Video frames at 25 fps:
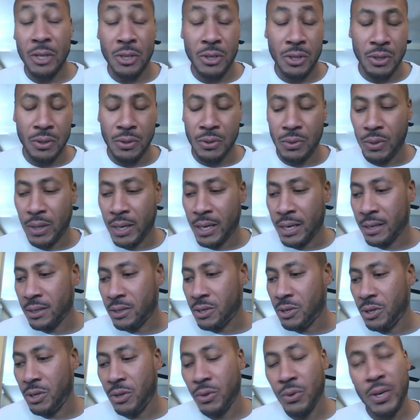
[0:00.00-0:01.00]
to
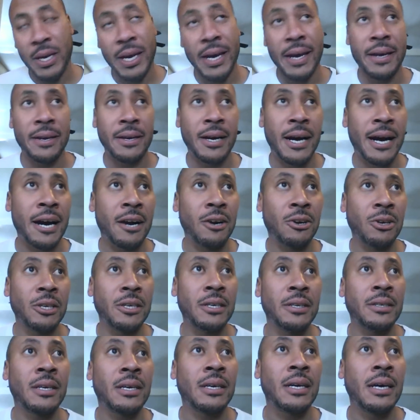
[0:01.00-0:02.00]
the UK and
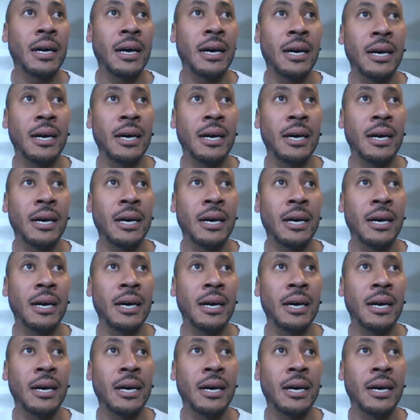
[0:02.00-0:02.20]
Ireland.